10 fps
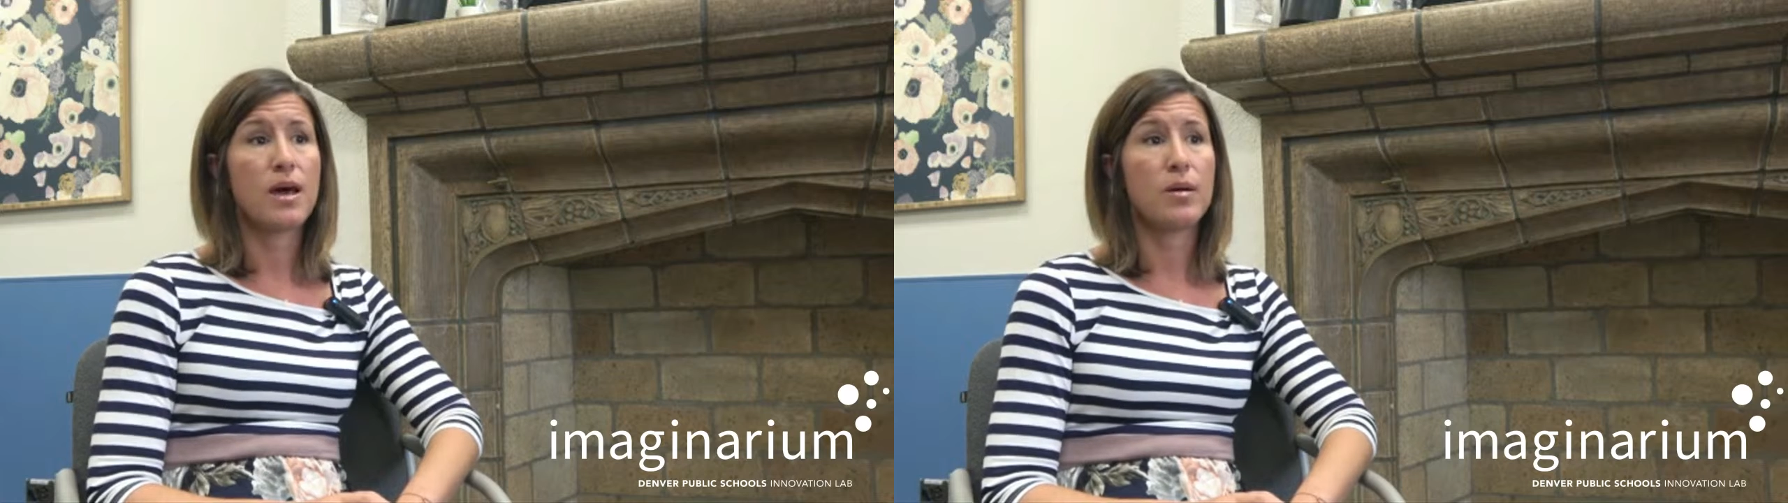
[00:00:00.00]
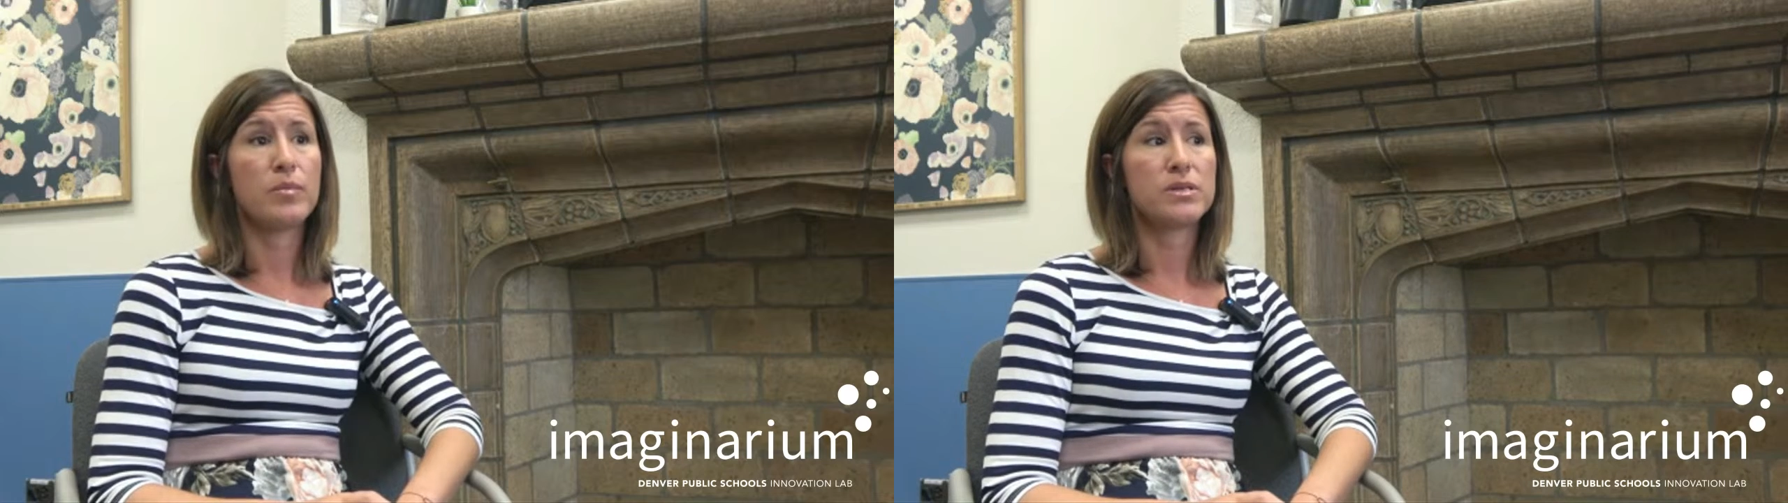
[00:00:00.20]

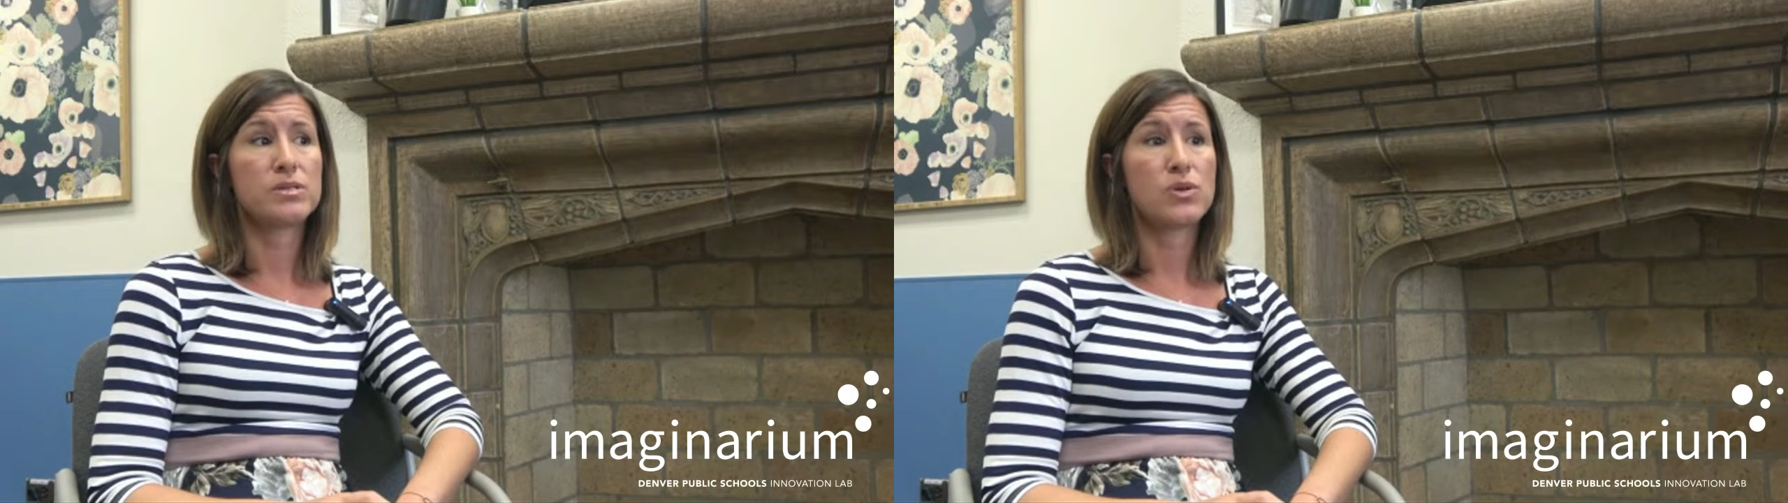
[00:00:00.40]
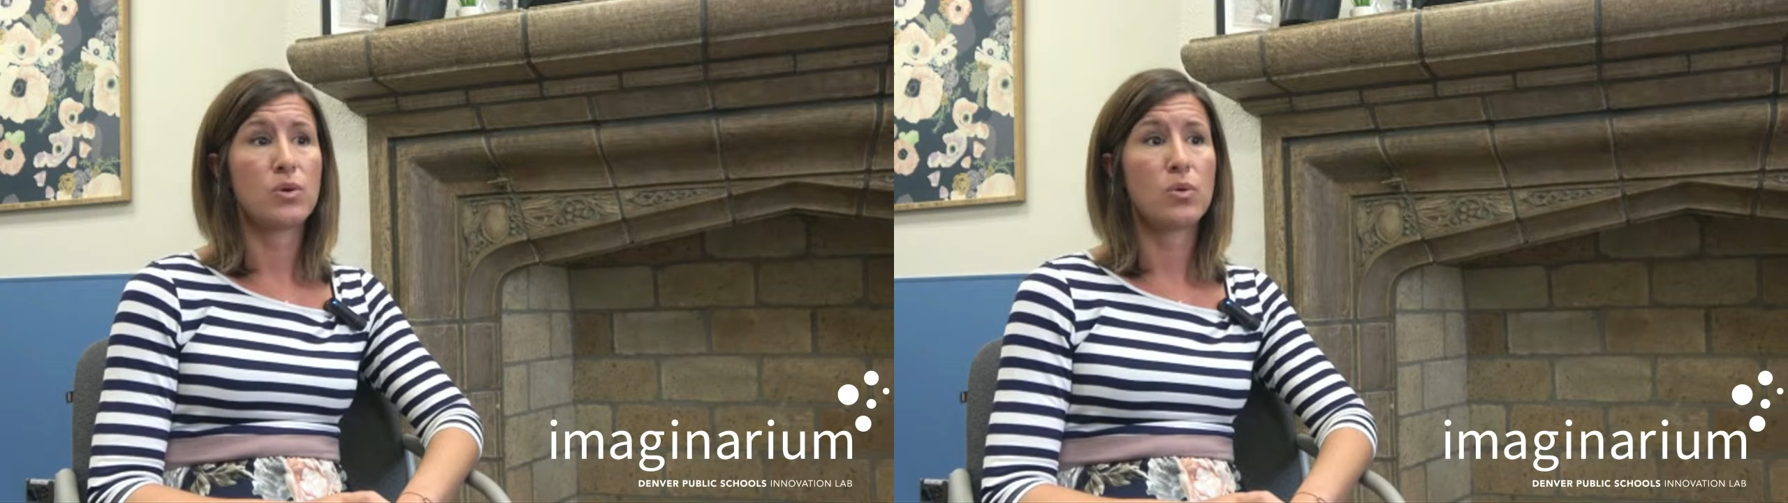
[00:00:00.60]

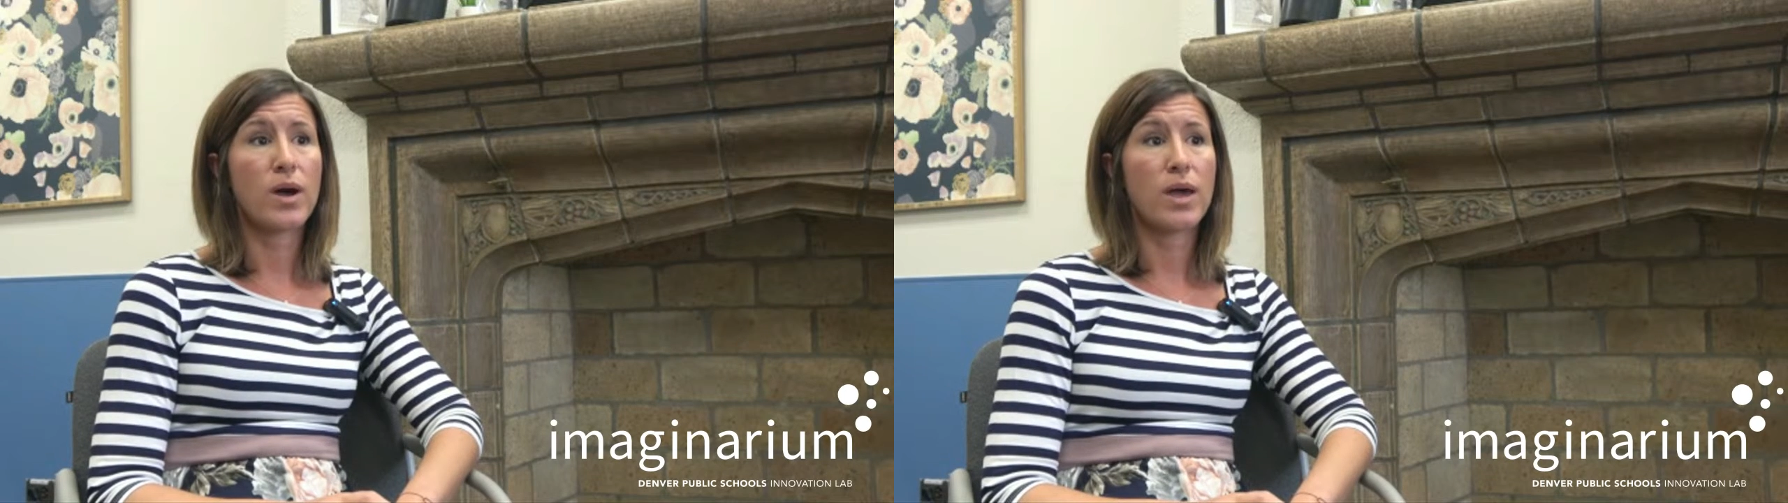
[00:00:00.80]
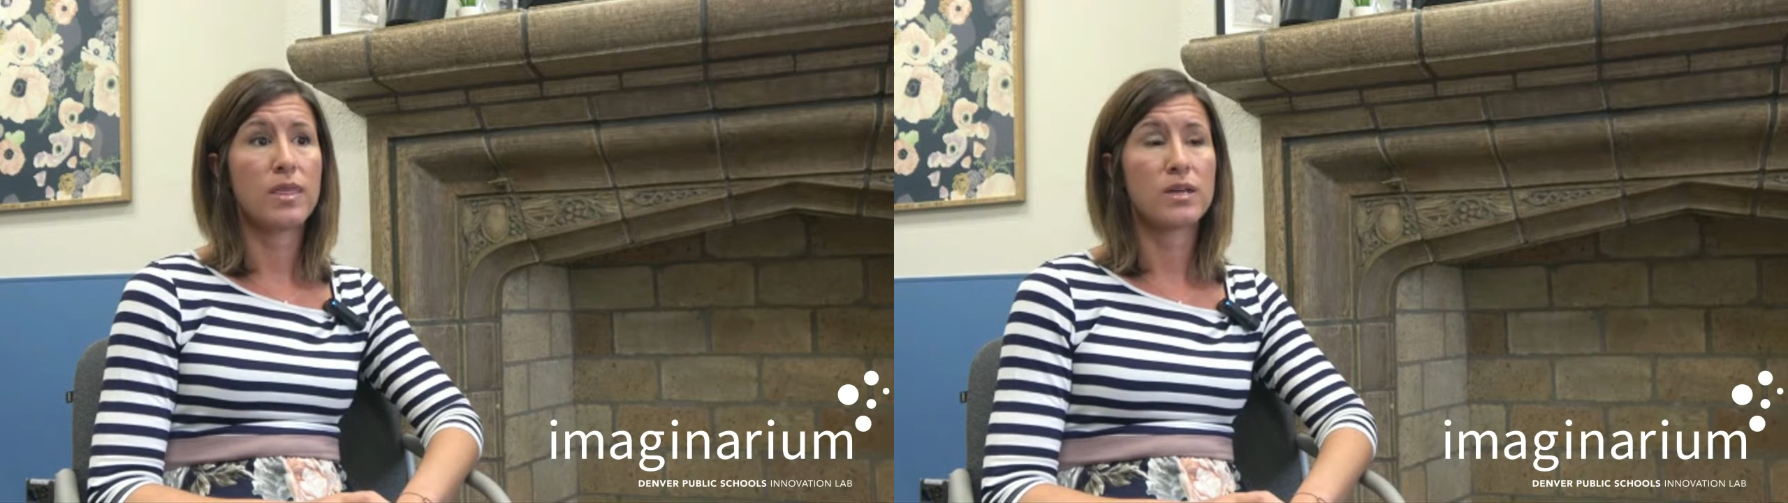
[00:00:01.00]
And
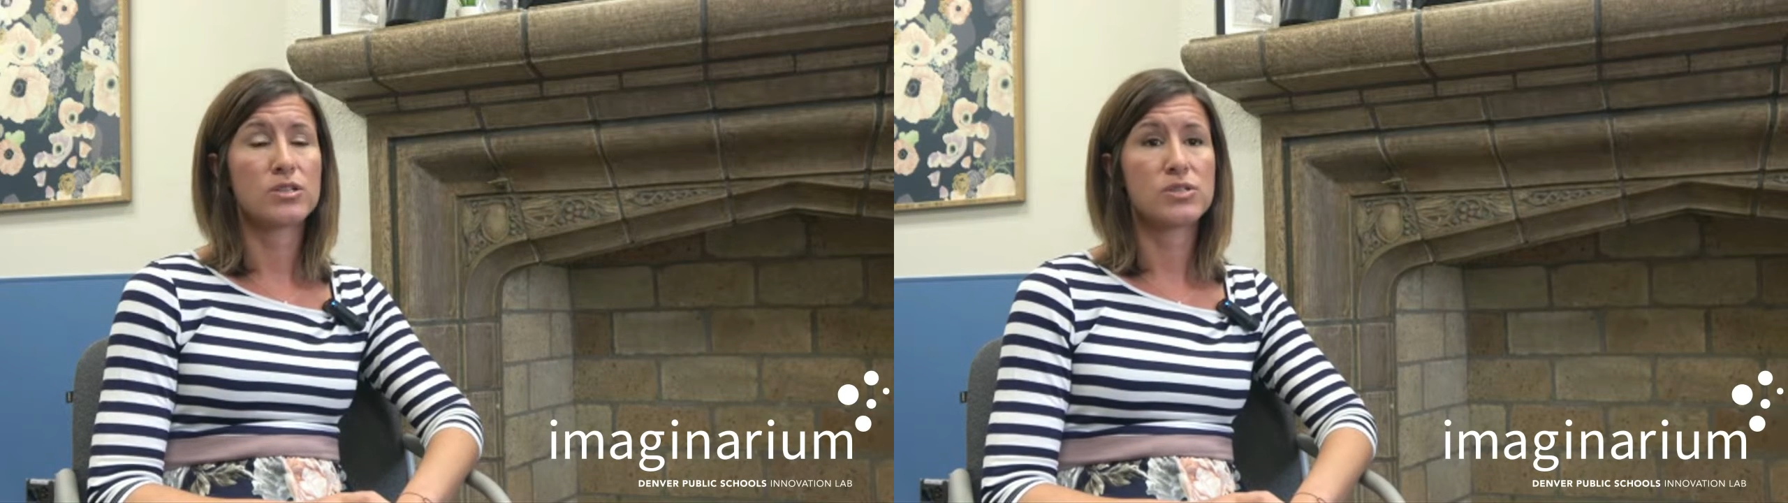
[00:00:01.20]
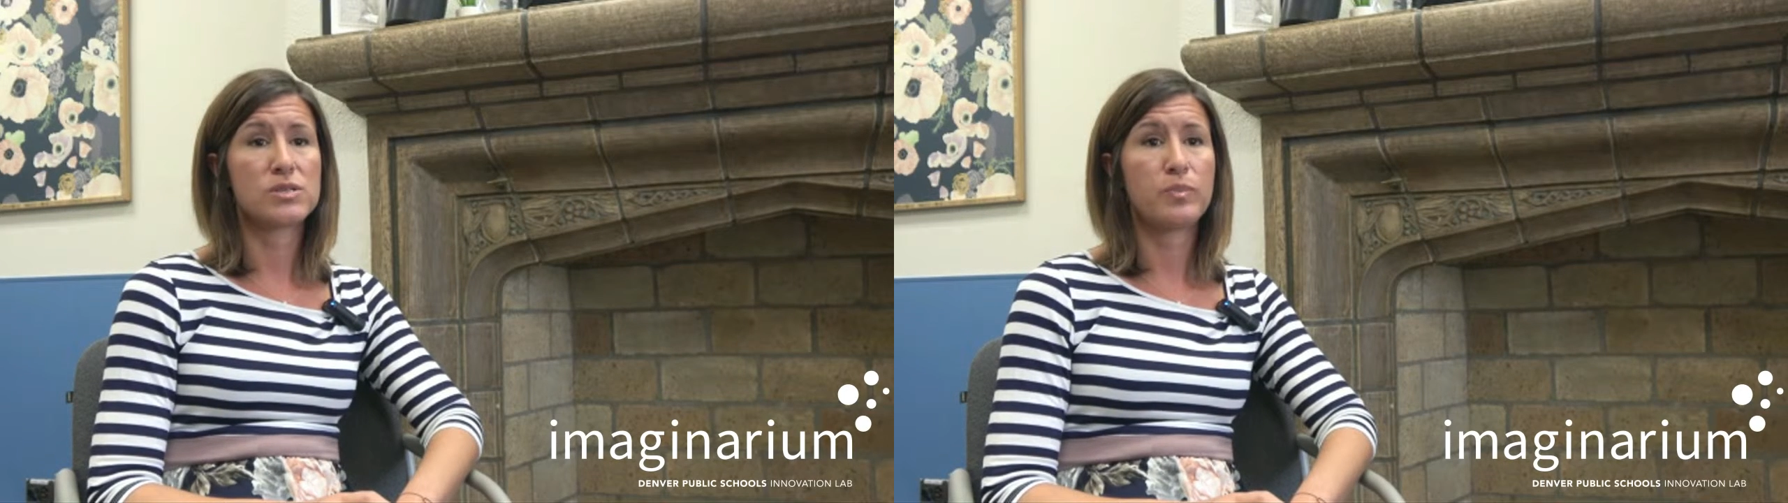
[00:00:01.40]
so I
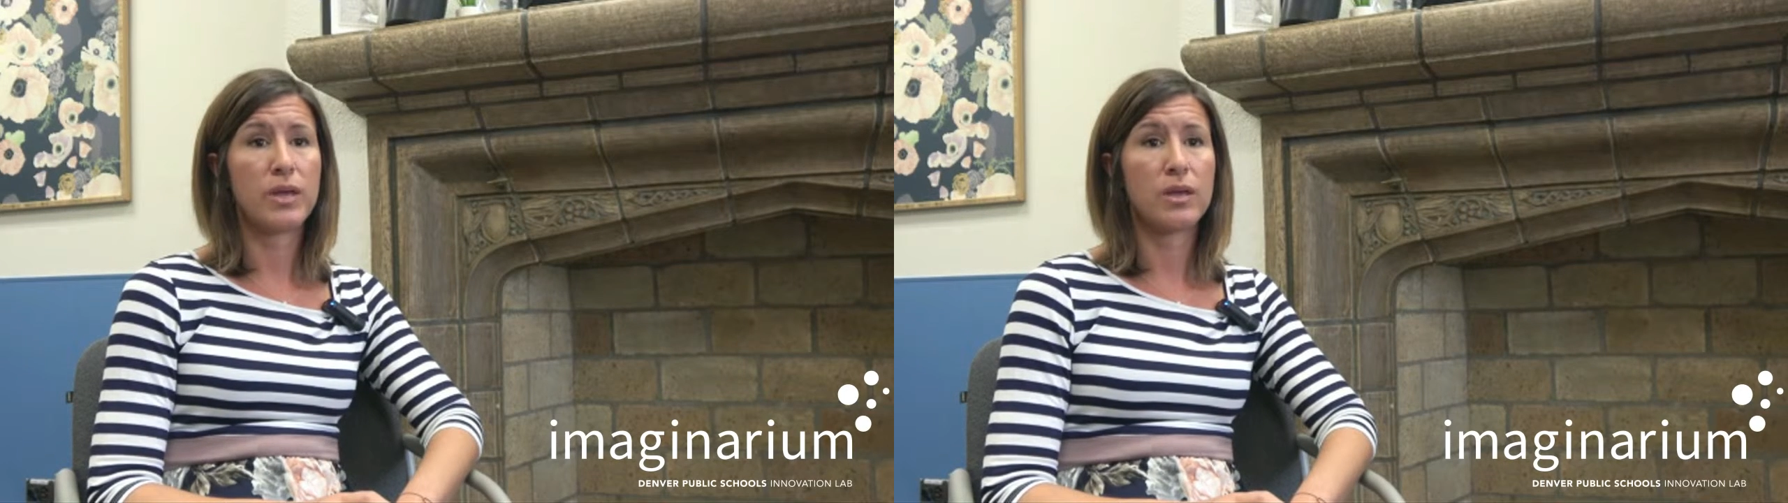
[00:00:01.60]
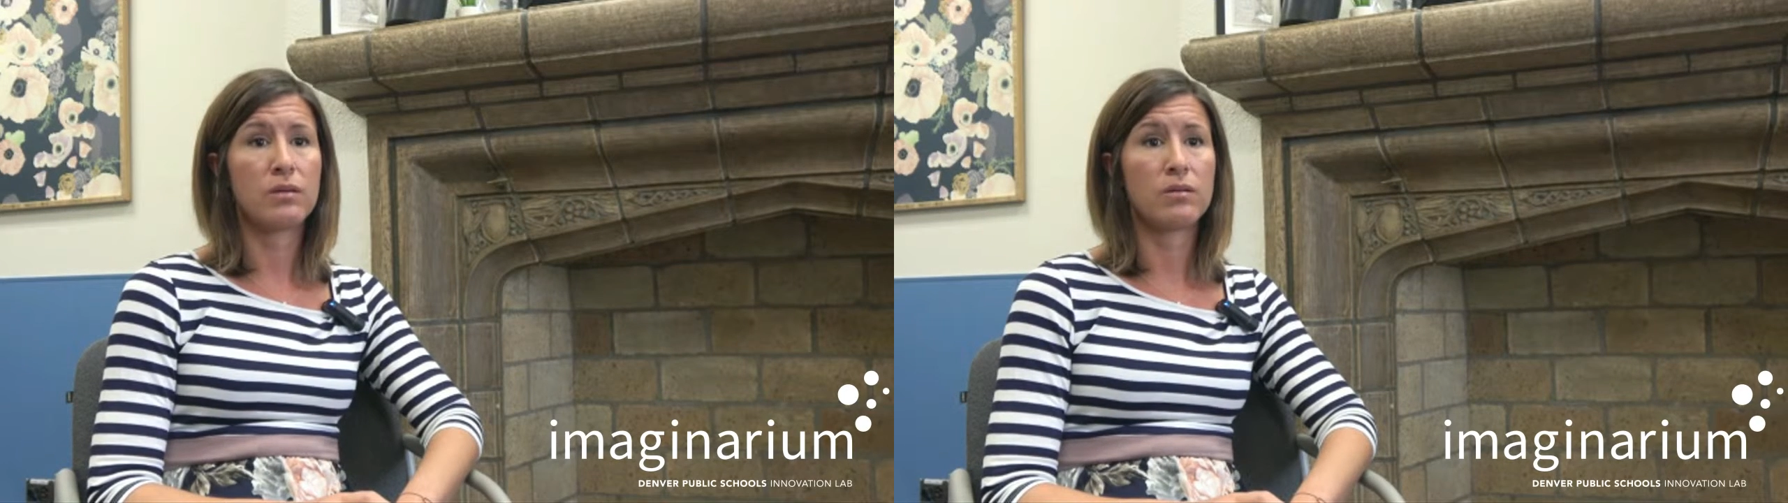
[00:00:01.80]
think just
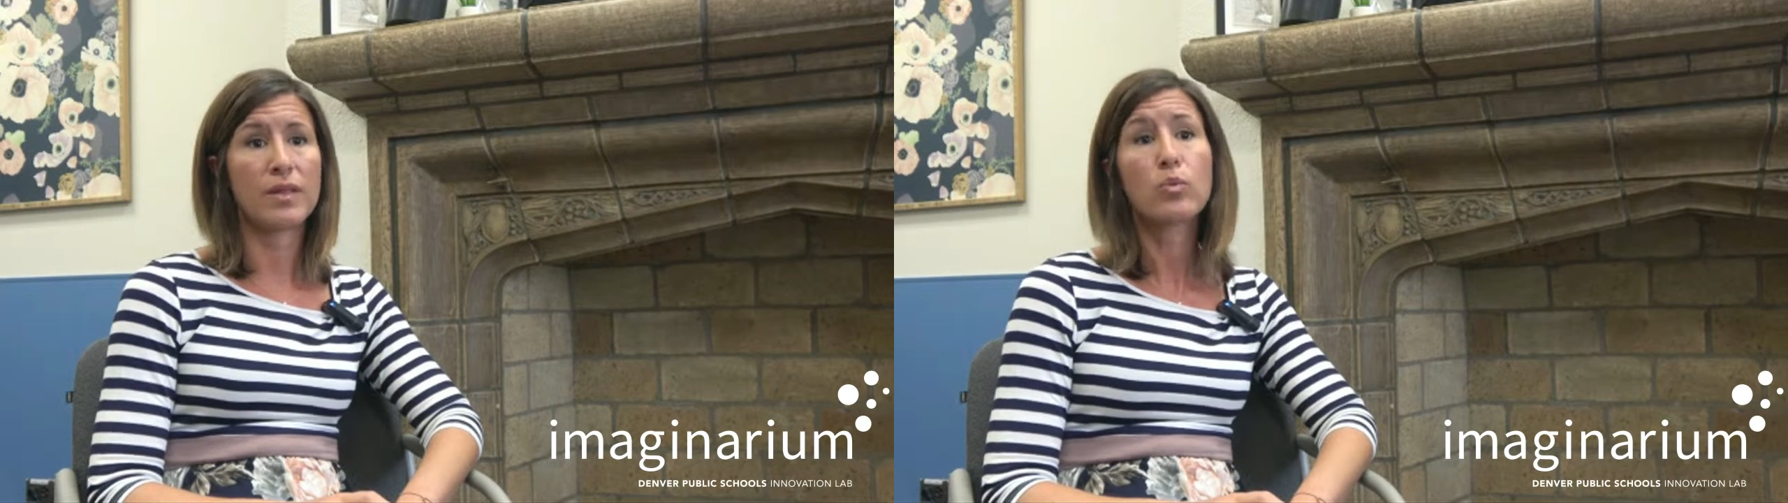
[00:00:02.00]
being,